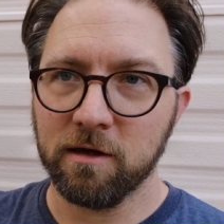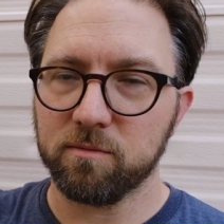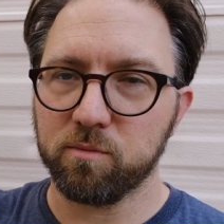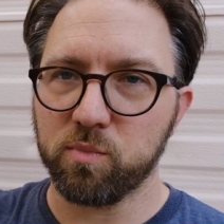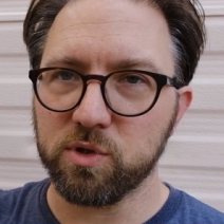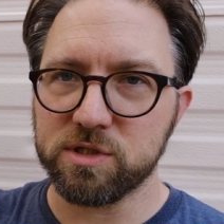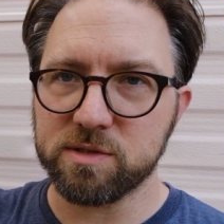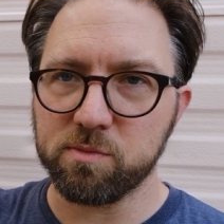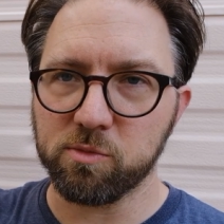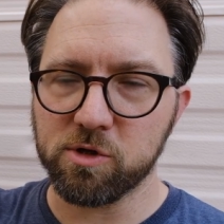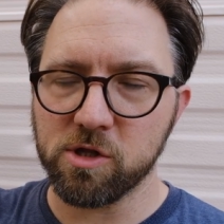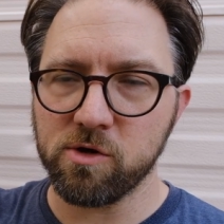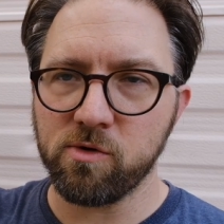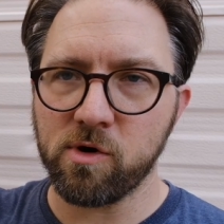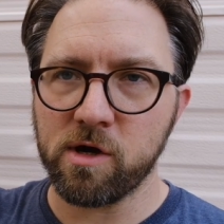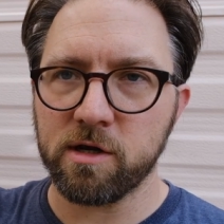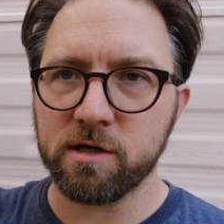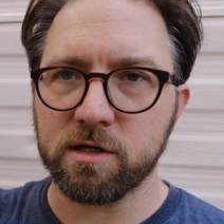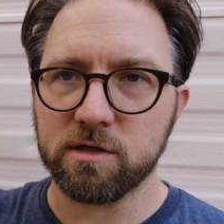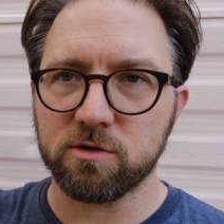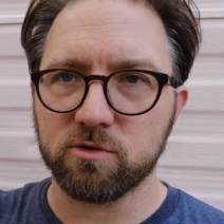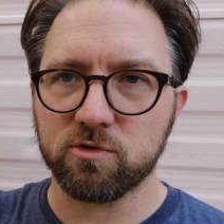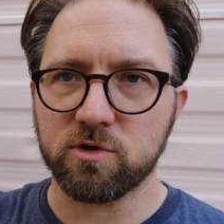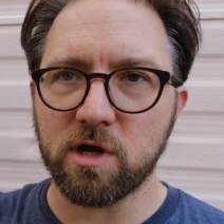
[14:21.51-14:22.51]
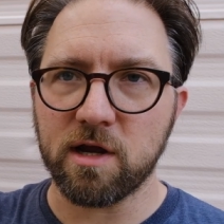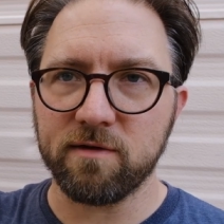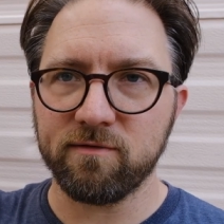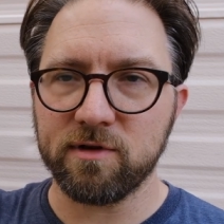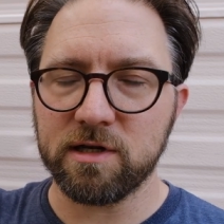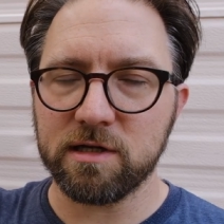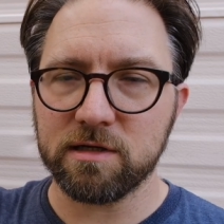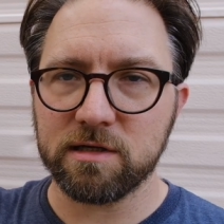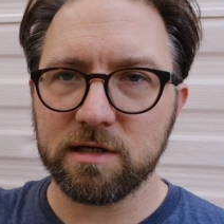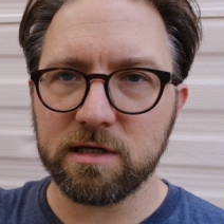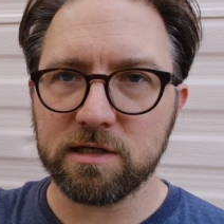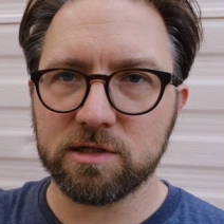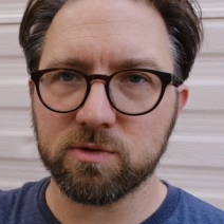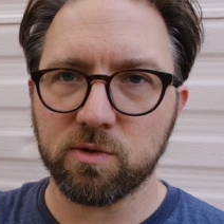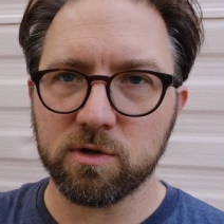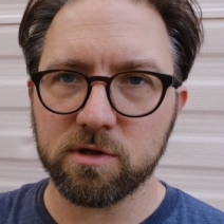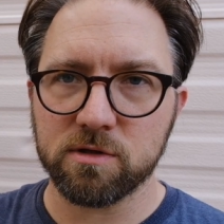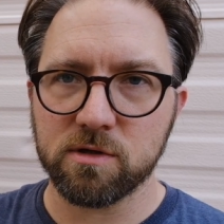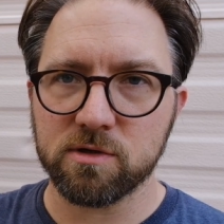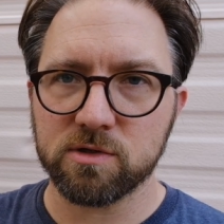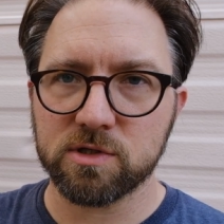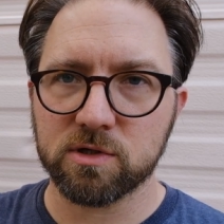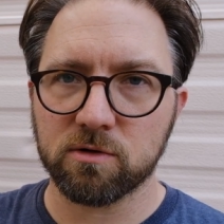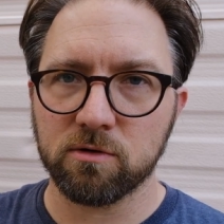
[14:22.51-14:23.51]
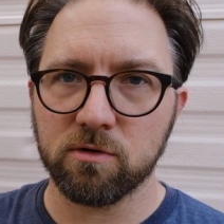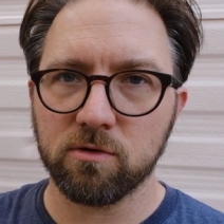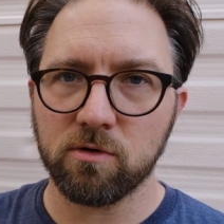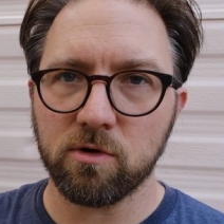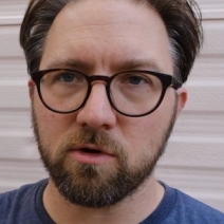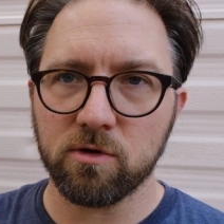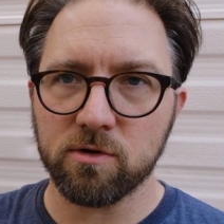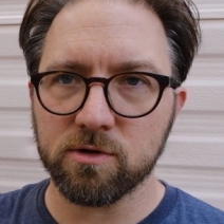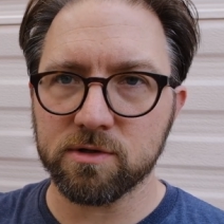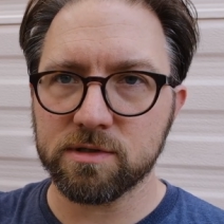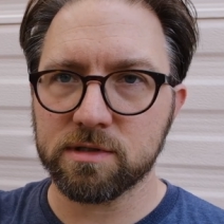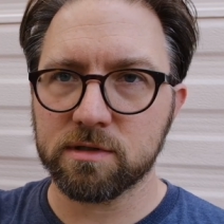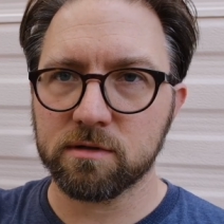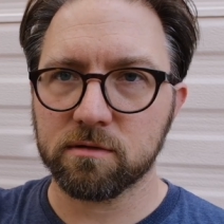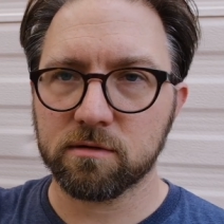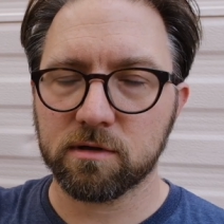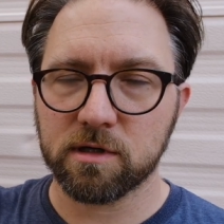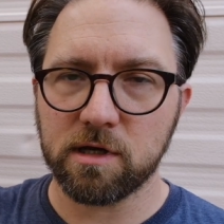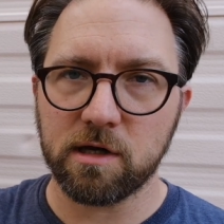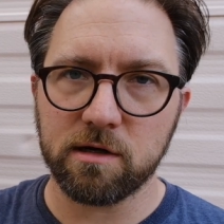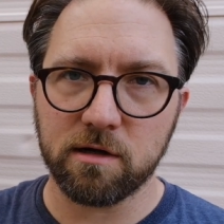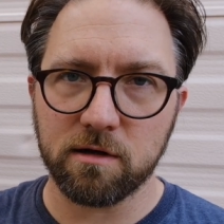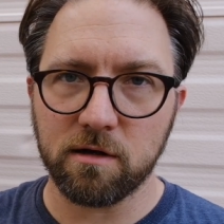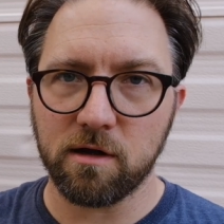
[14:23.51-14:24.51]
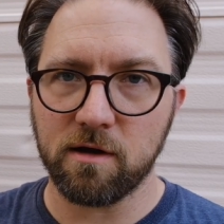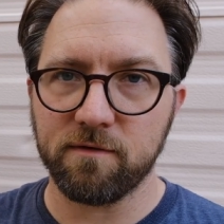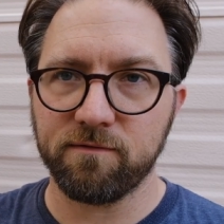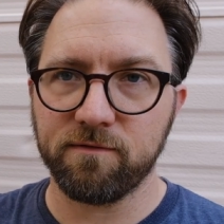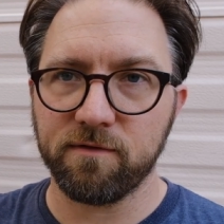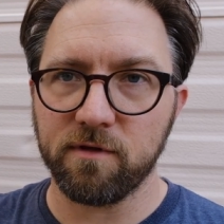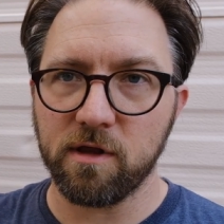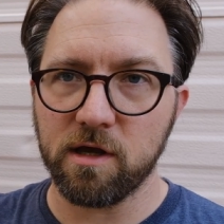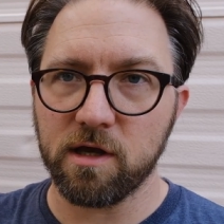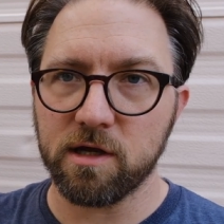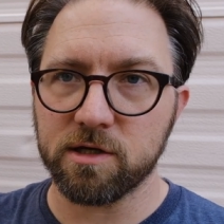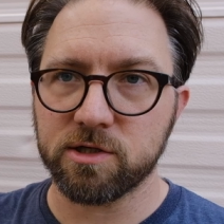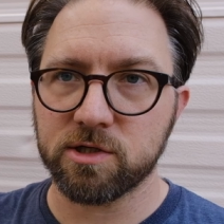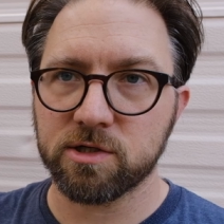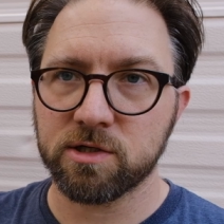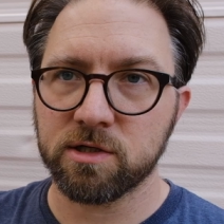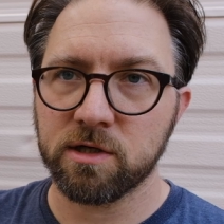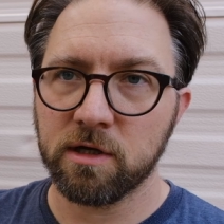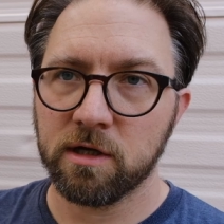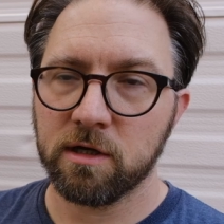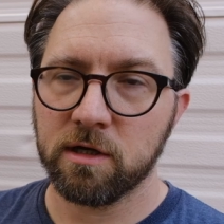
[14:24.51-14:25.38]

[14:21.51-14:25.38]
put some glue on it, drive it into each one of those screw holes, cut it off flush,